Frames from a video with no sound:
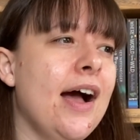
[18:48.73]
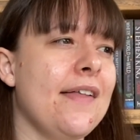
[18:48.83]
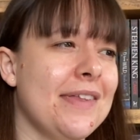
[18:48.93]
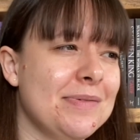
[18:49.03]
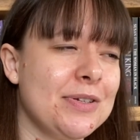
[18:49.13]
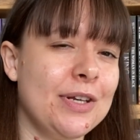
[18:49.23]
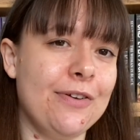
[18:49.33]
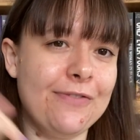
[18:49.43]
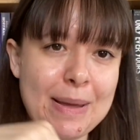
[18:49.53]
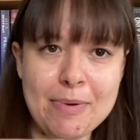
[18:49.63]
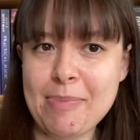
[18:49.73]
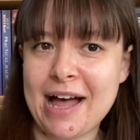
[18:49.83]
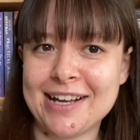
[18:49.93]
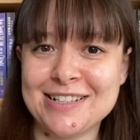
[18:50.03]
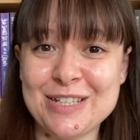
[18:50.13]
And then I'm just going to flip
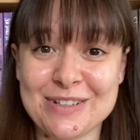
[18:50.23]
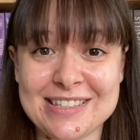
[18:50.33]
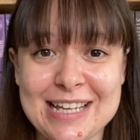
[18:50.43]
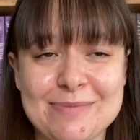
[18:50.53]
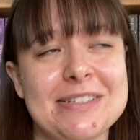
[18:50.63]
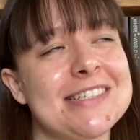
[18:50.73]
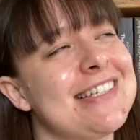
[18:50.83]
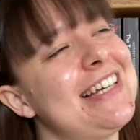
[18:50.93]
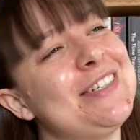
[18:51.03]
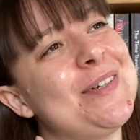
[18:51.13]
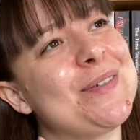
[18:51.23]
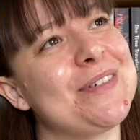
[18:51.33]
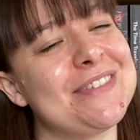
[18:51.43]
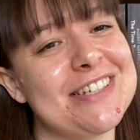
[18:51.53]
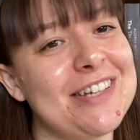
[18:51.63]
back to assessments because, as usual
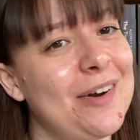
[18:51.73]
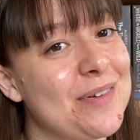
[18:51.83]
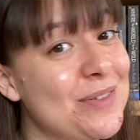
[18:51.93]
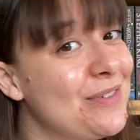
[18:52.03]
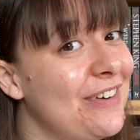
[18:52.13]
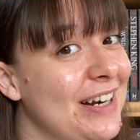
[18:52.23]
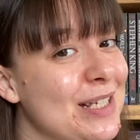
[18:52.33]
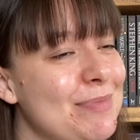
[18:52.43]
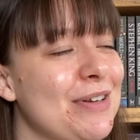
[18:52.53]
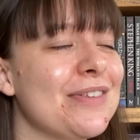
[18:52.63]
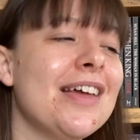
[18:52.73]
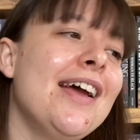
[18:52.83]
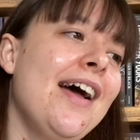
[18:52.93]
on this channel, it's all very smooth.